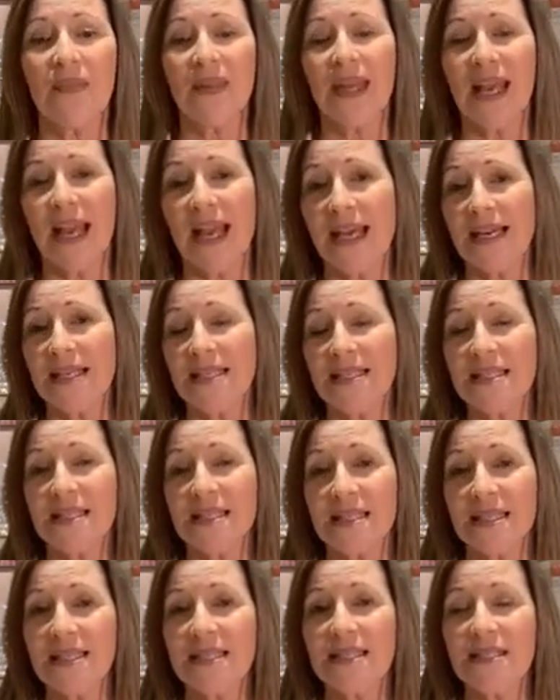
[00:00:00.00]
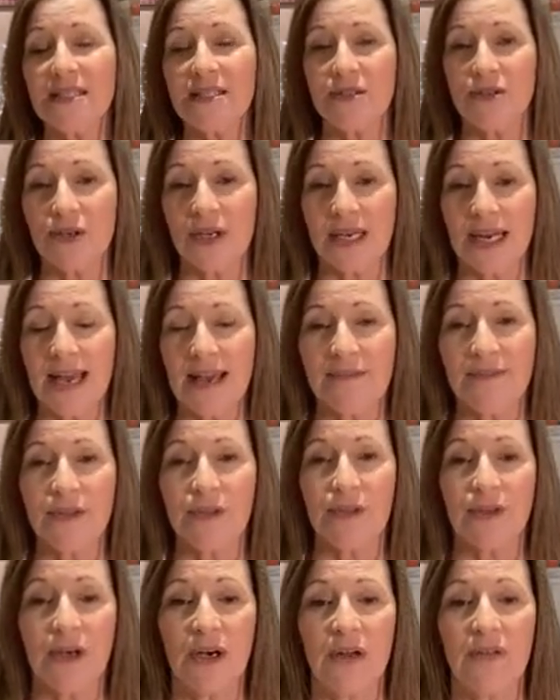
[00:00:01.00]
and this you can have a
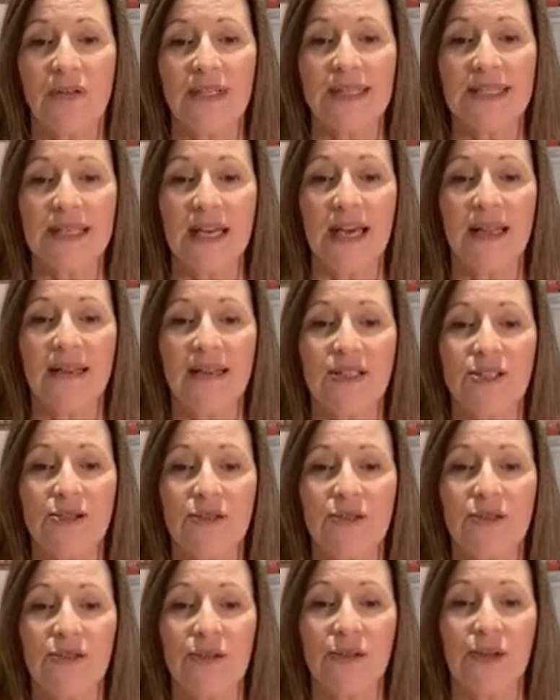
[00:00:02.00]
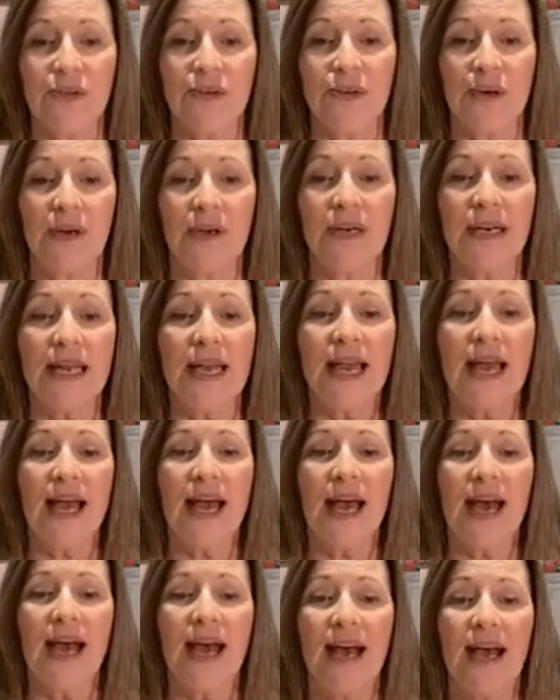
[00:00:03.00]
look on the site that you're on,
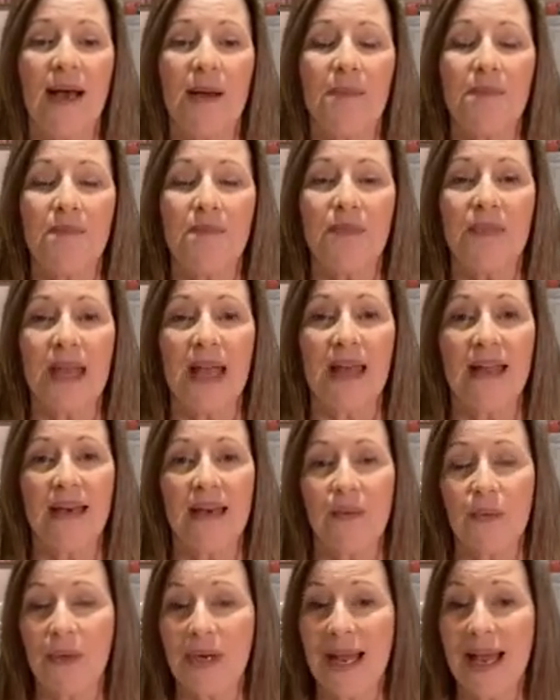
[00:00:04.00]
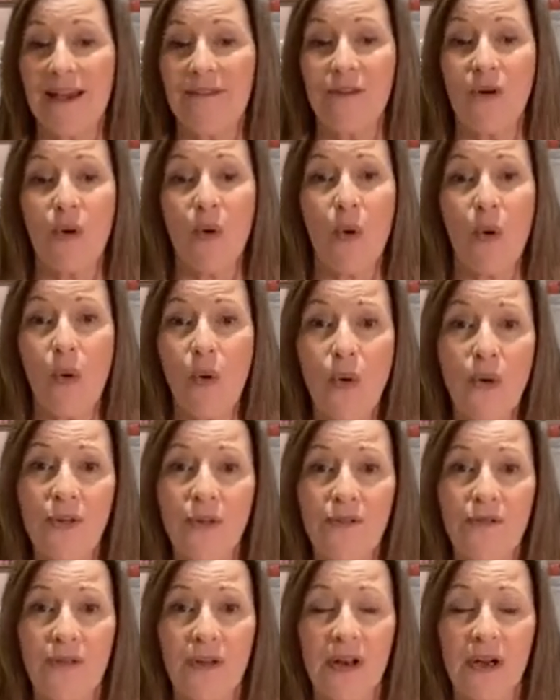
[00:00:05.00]
and it will have all
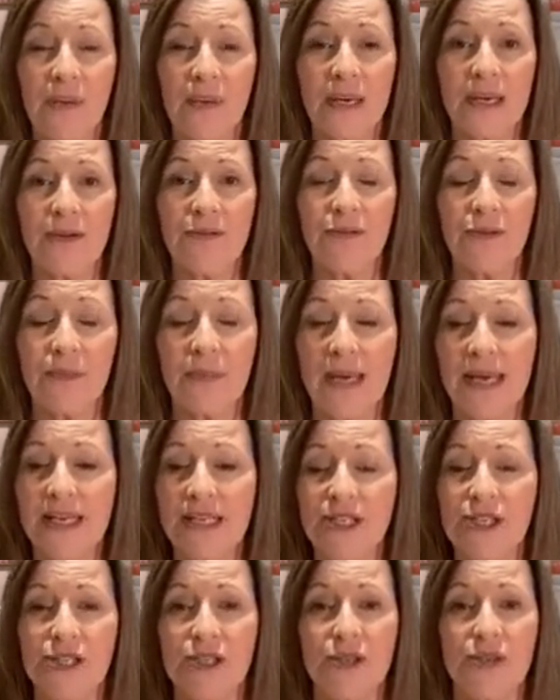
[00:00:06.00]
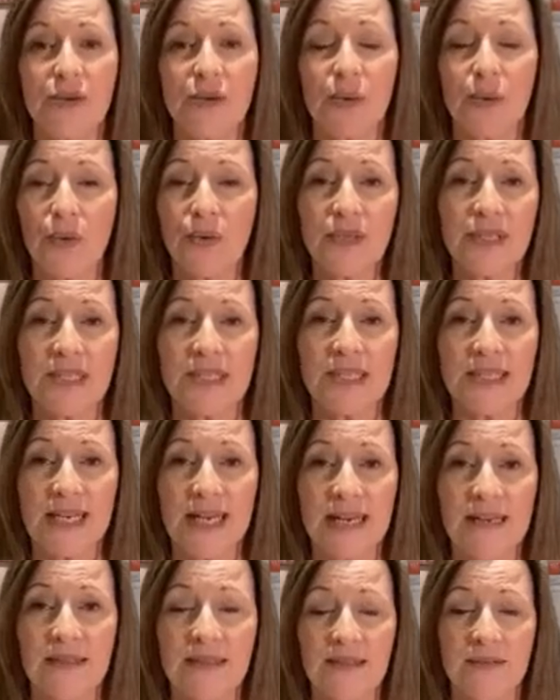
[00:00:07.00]
the following information, all the
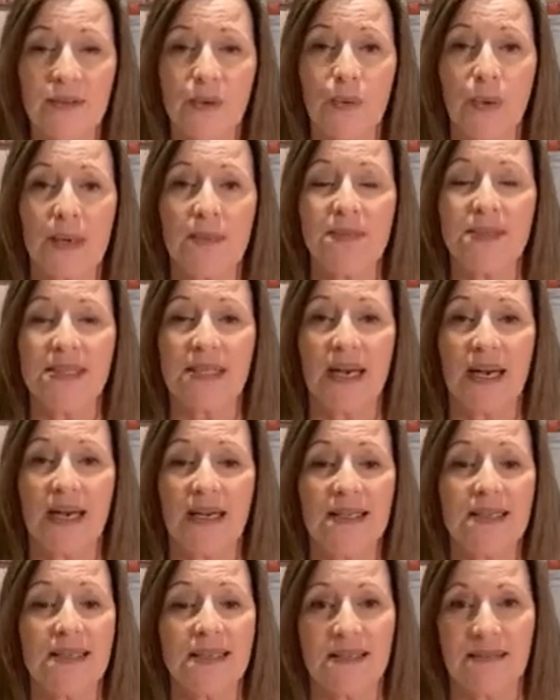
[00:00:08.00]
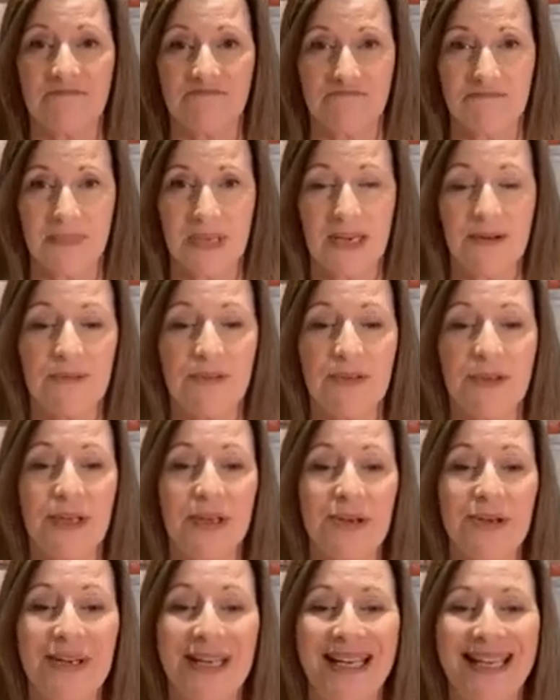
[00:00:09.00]
details of the websites, everything
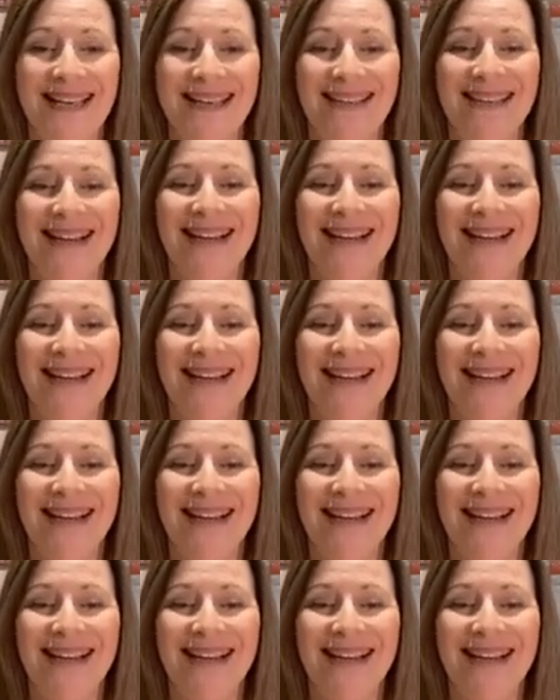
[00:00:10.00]
you need.